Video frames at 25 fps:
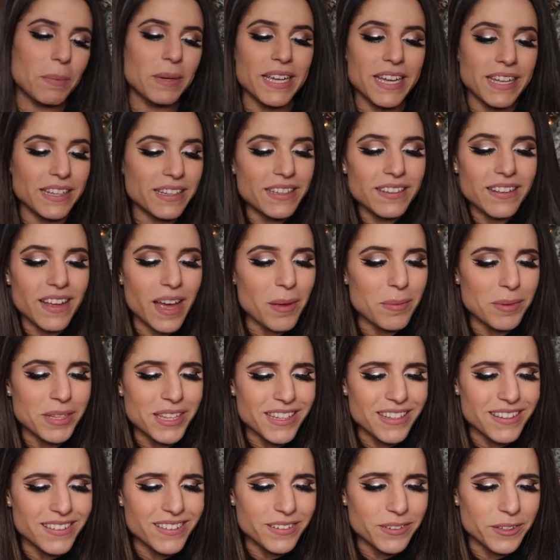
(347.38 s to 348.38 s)
but yeah, these, I
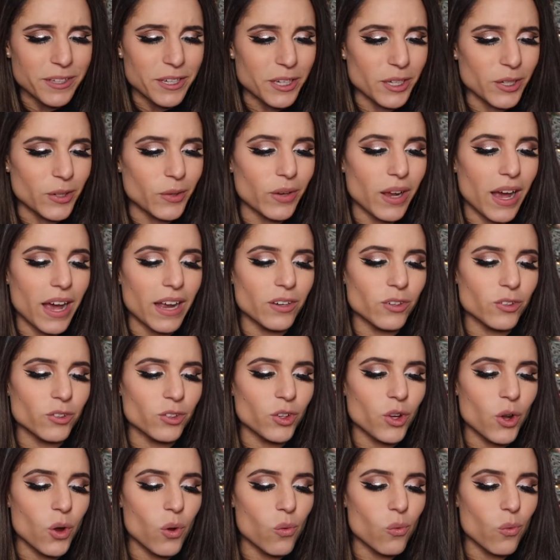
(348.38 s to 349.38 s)
mean, these are cute. I
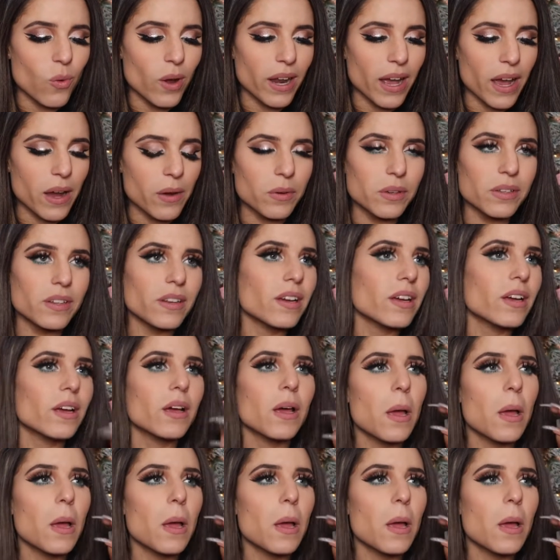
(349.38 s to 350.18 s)
don't know what I would...